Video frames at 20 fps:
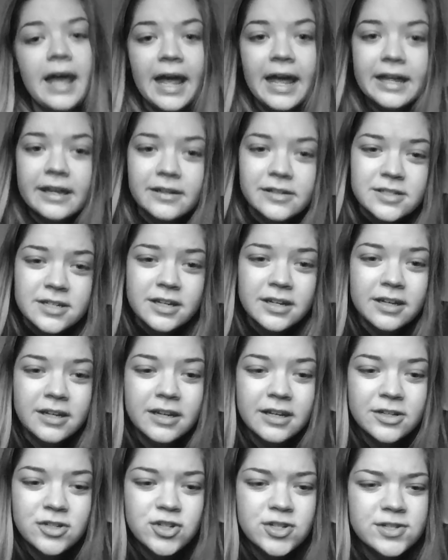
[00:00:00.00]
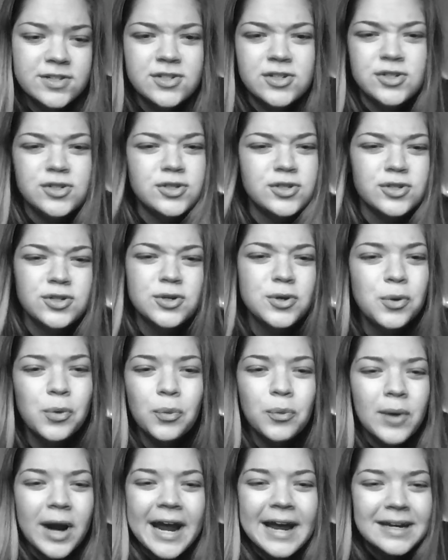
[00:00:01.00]
And just do
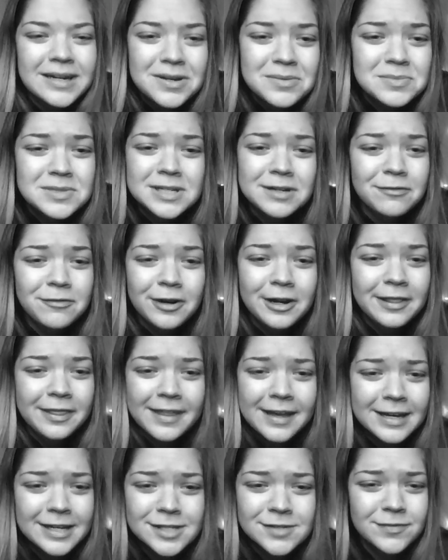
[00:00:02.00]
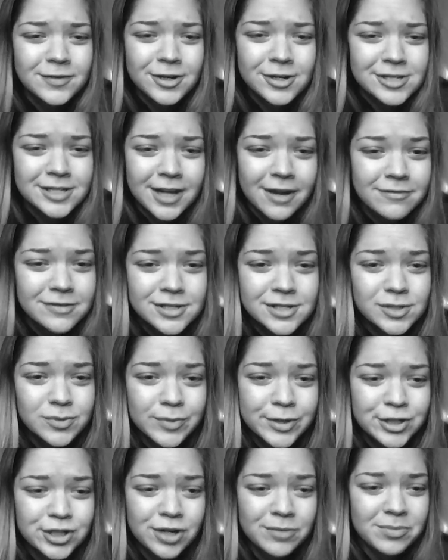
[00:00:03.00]
random different things for yourself to
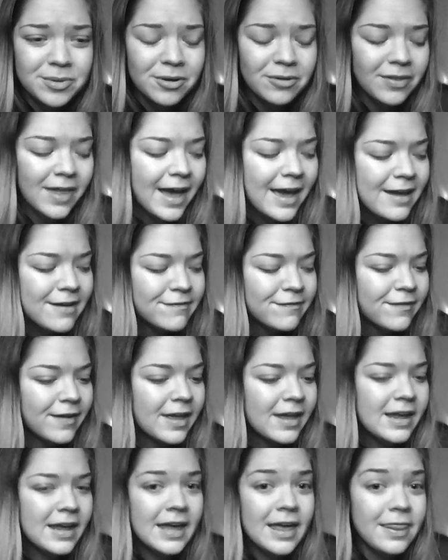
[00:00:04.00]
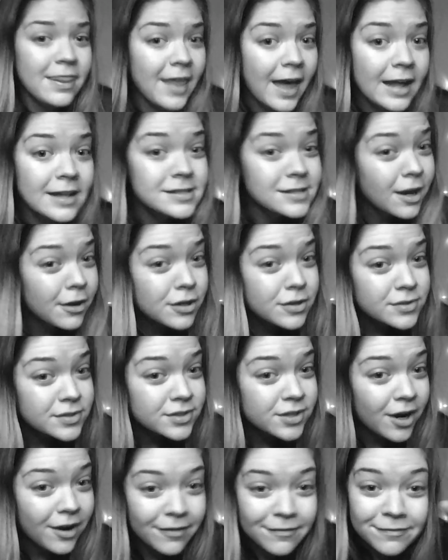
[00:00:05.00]
switch up your life. That's how you
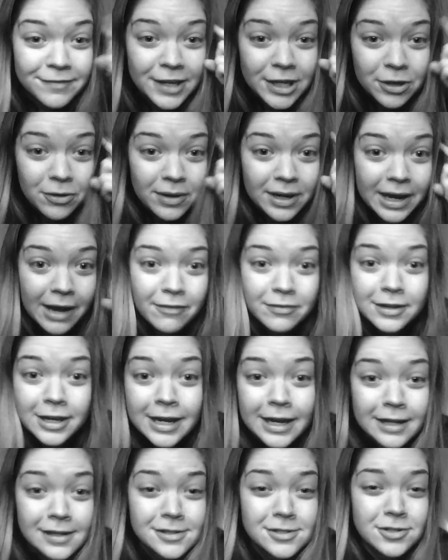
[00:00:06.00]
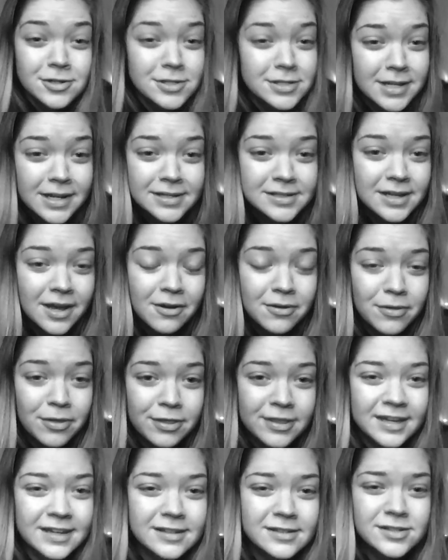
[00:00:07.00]
start figuring out the answers. That's how
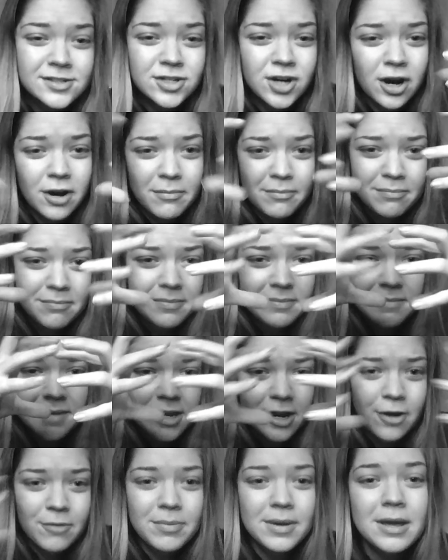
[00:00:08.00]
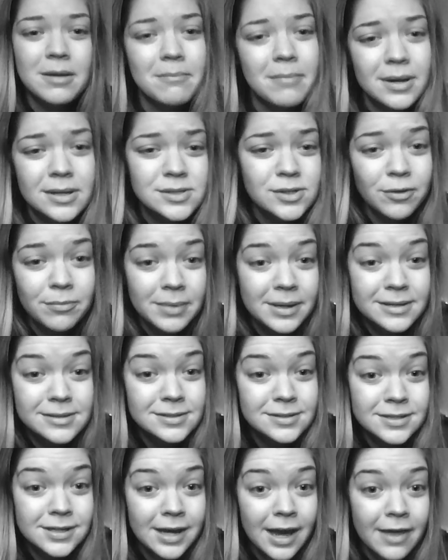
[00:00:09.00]
things start, being puzzle pieced
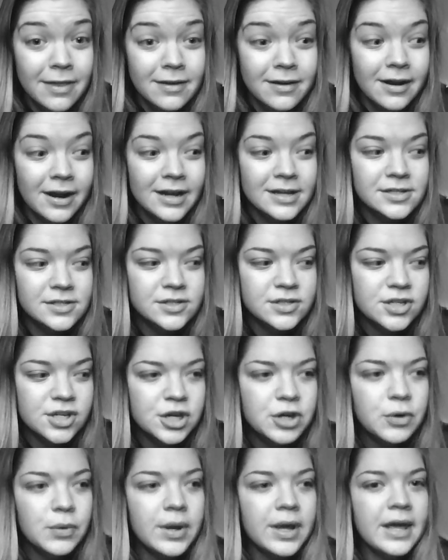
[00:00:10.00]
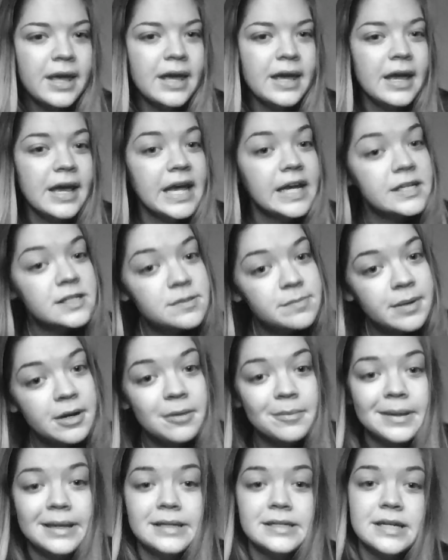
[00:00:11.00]
together, is you
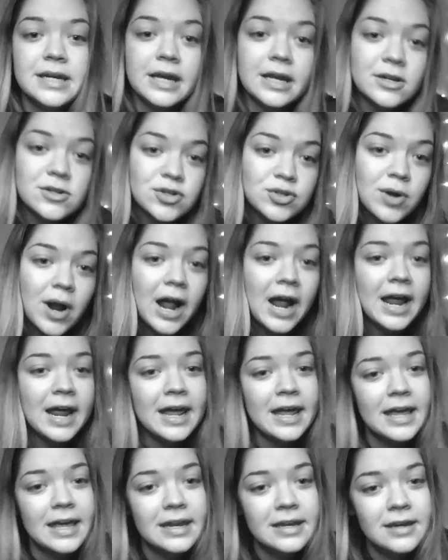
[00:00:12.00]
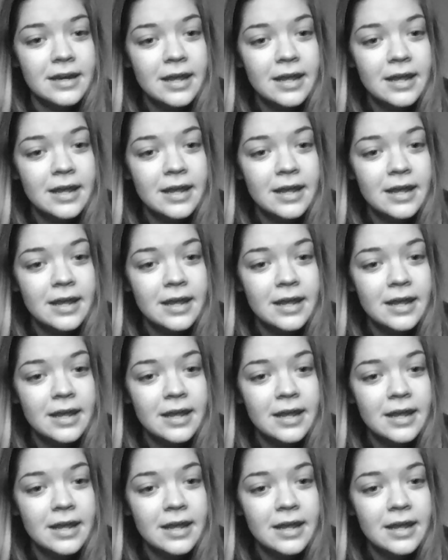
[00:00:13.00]
experimenting and trying and,